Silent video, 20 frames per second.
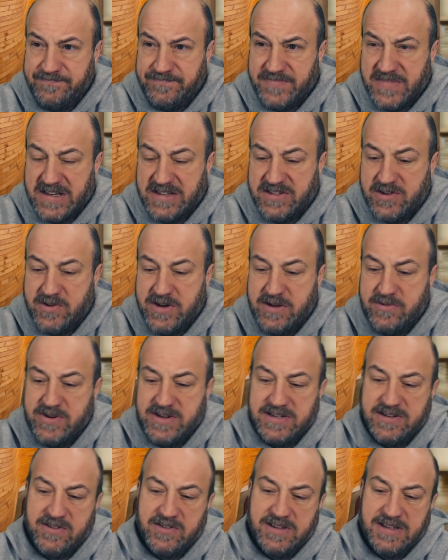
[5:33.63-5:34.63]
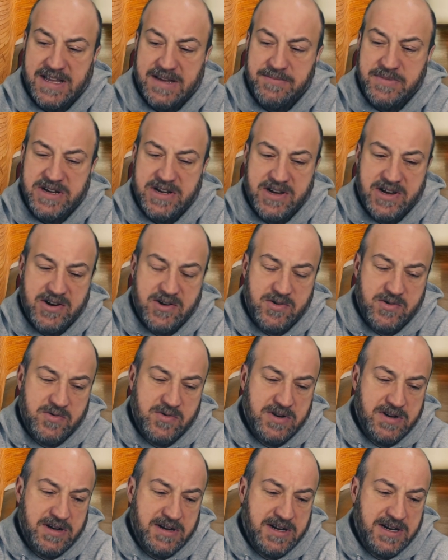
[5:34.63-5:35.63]
So let me know
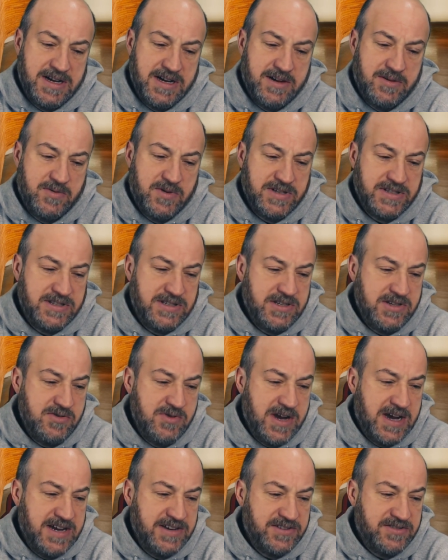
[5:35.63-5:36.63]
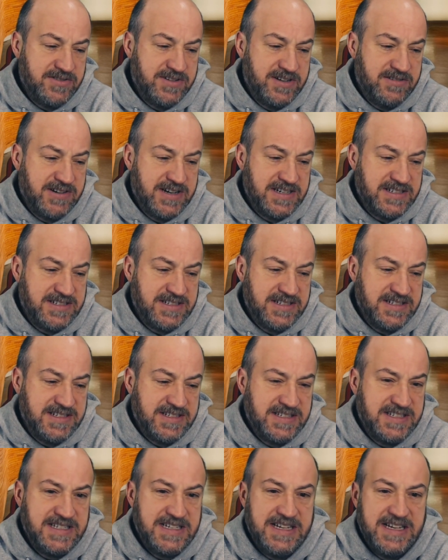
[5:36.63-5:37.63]
what you guys are interested in
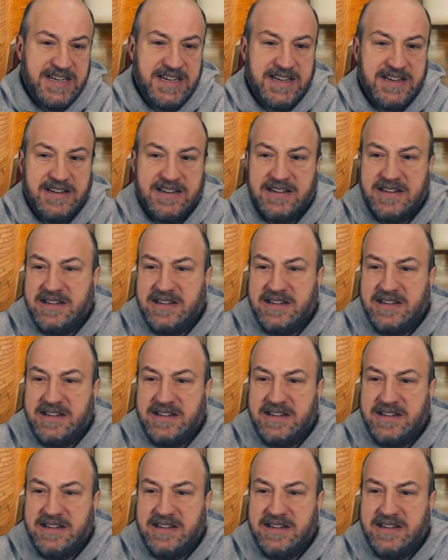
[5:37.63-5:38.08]
seeing.